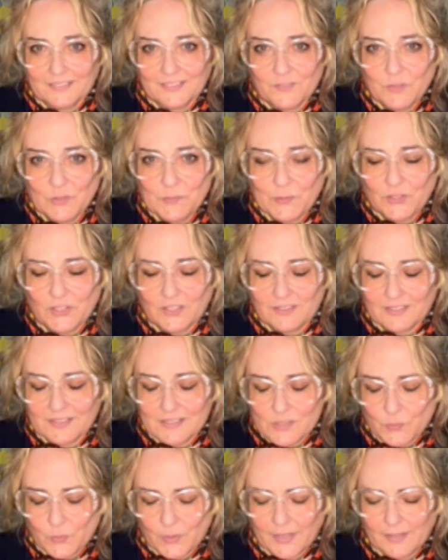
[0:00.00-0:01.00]
Let me put it
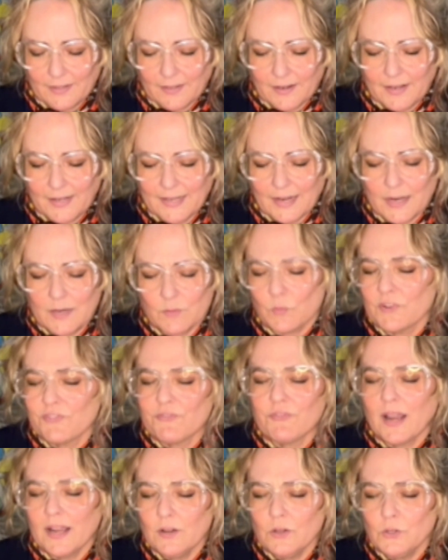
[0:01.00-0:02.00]
this way. I
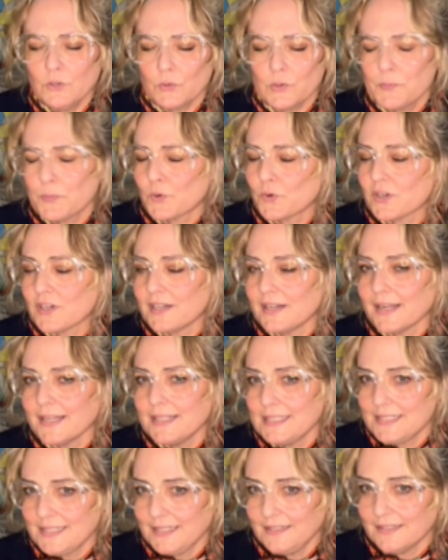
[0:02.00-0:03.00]
refiled a report in
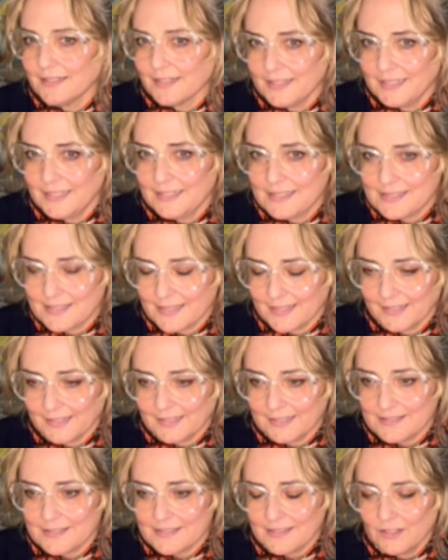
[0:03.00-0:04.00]

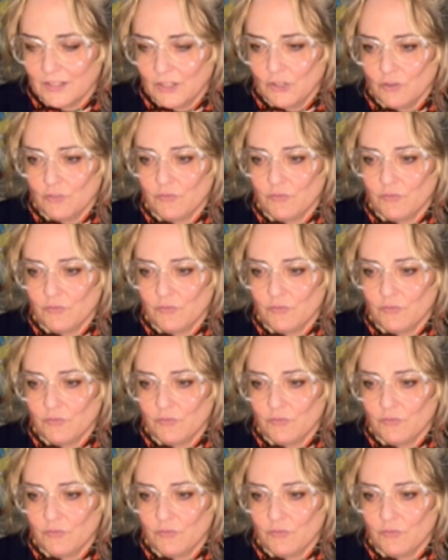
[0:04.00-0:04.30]
1996